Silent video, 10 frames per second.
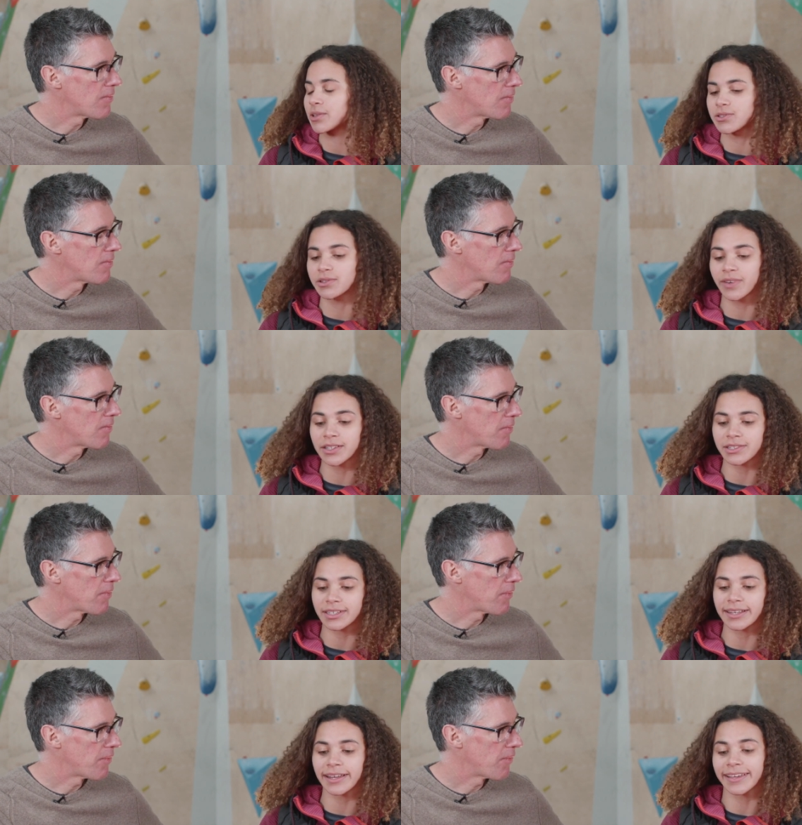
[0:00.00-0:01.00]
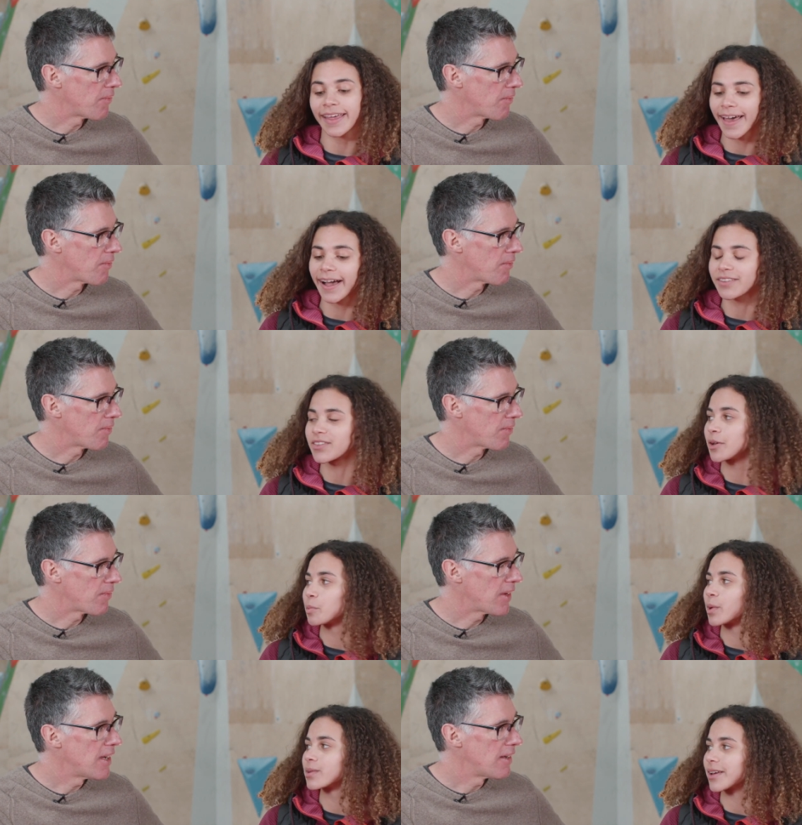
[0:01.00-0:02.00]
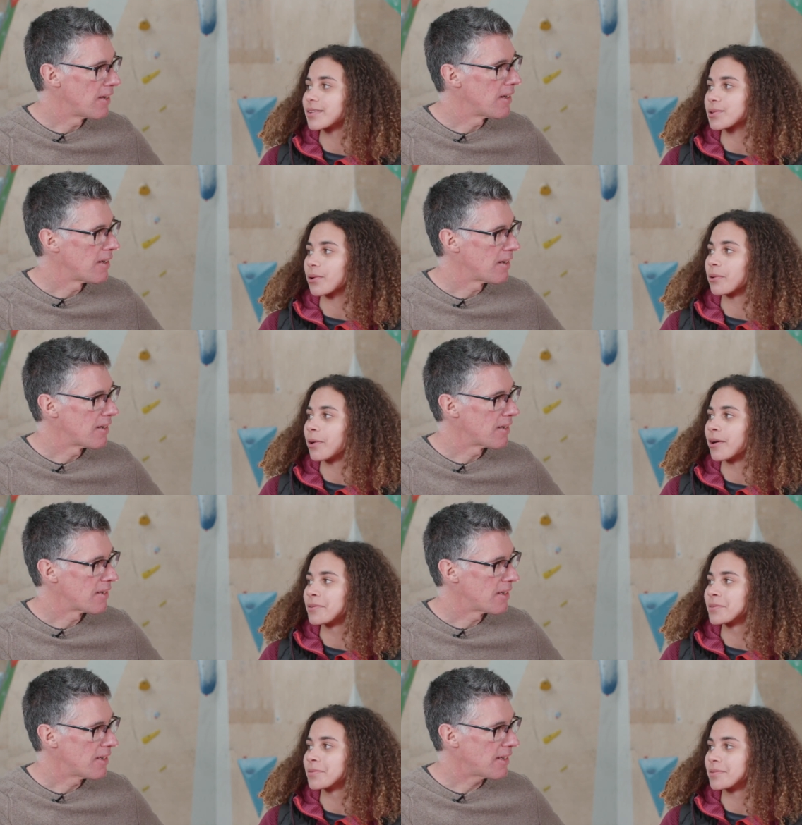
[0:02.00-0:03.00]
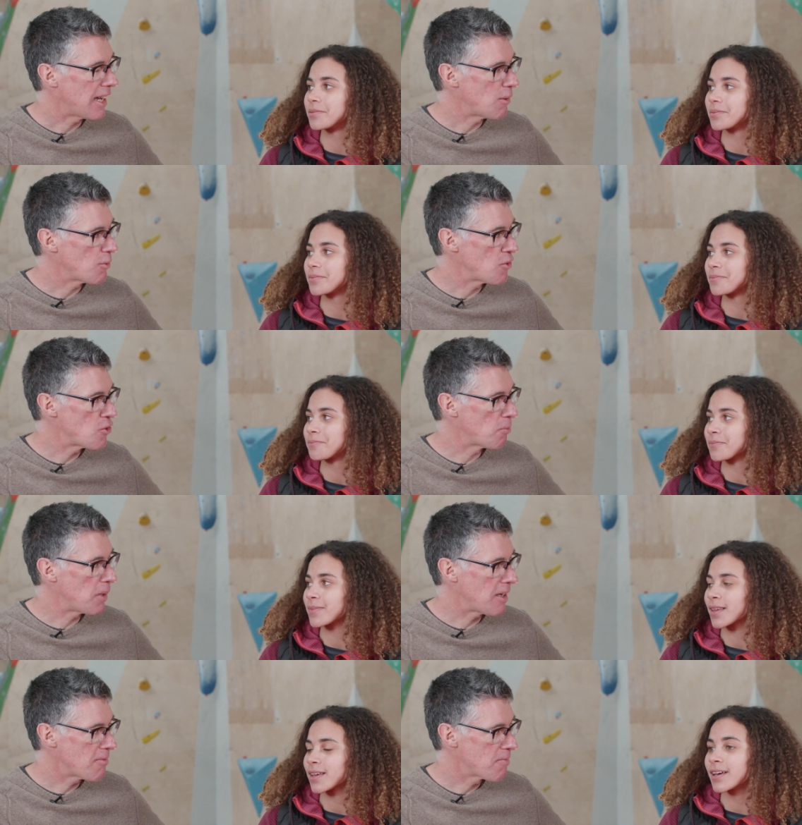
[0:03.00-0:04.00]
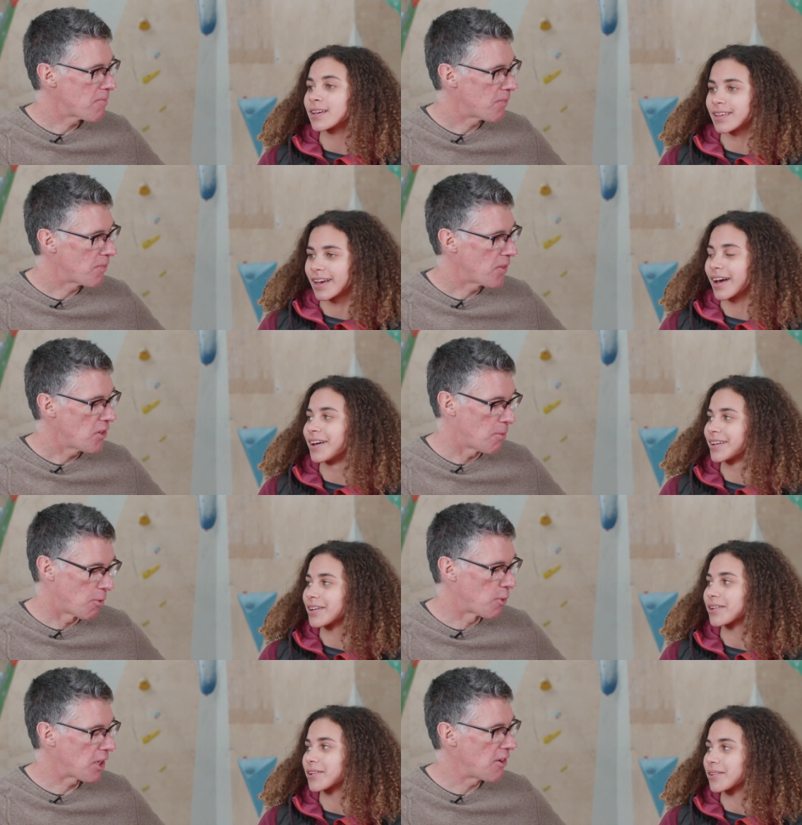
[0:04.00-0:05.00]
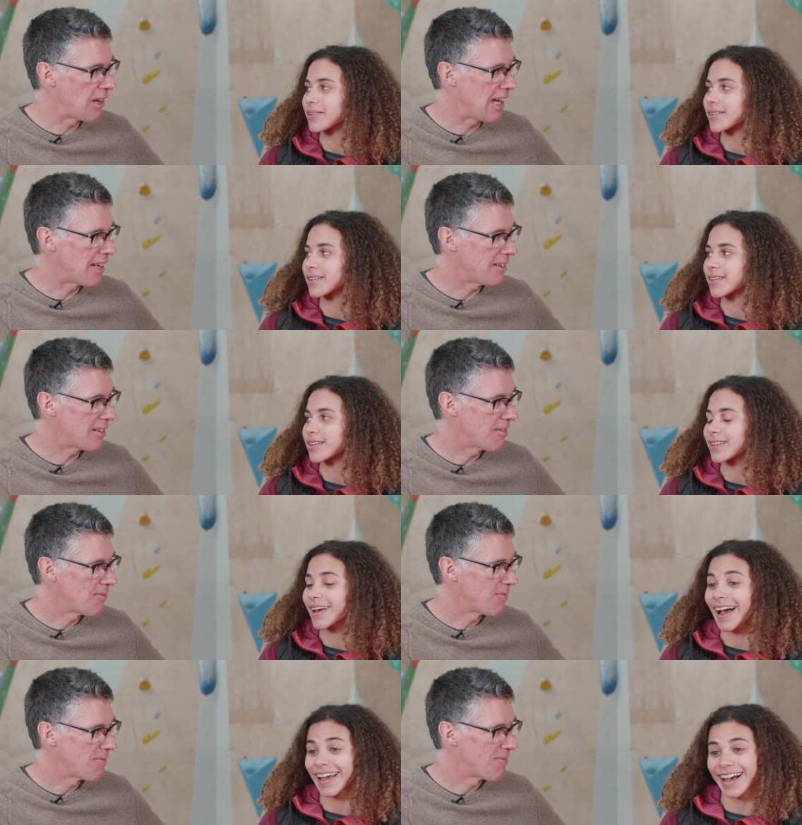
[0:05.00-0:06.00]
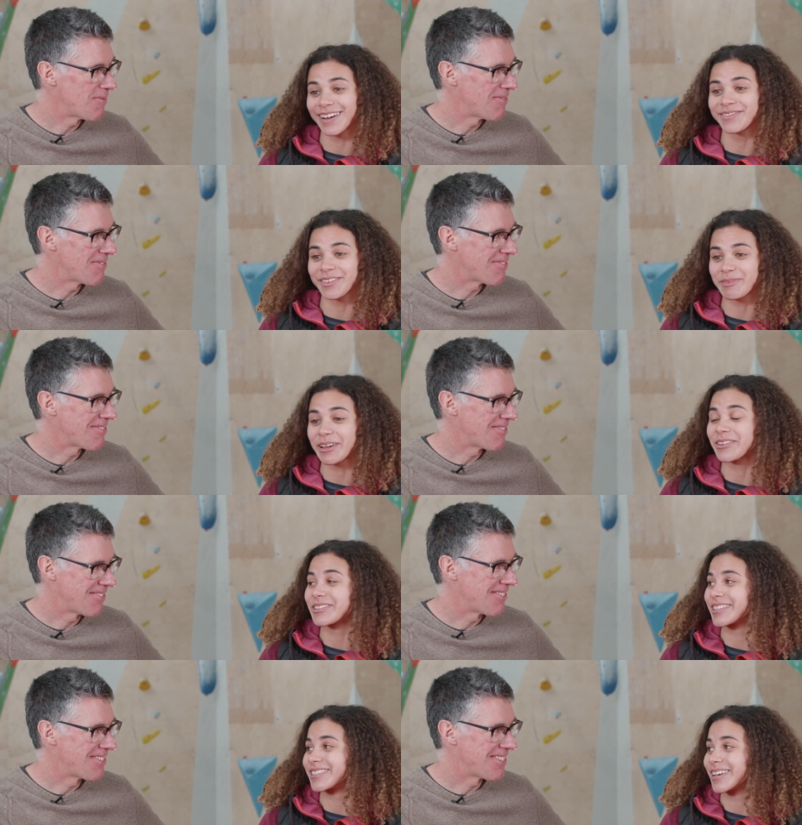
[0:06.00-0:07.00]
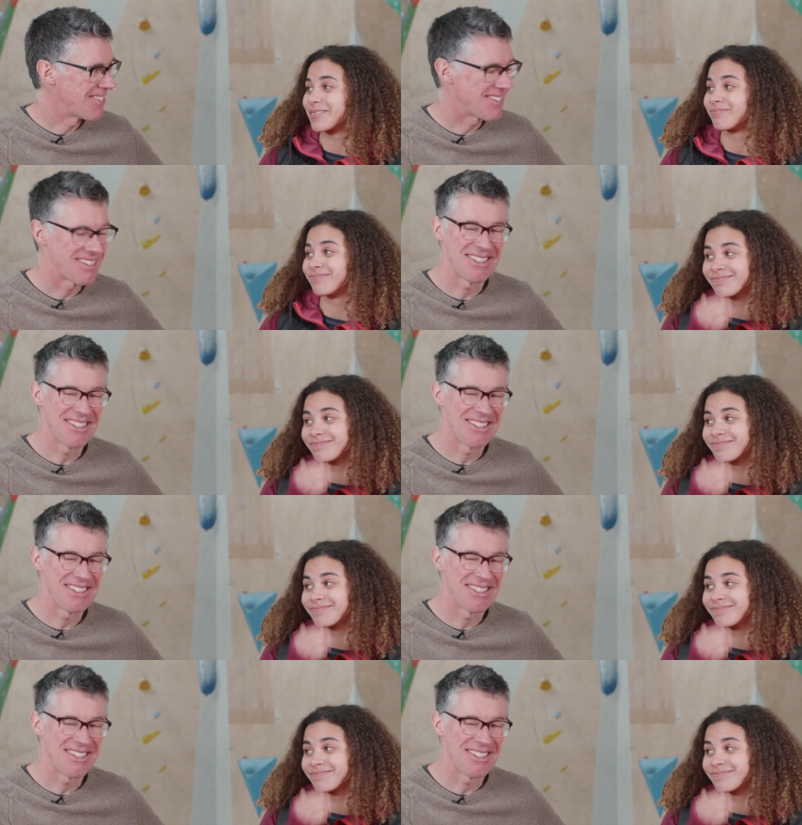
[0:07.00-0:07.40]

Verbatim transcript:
Speaker 1: when you do eventually like get the hang of it, but it takes quite a while.
Speaker 2: Dinos and jumping. Yeah. You've been working your legs.
Speaker 1: I have. I've been going to the
Speaker 2: gym.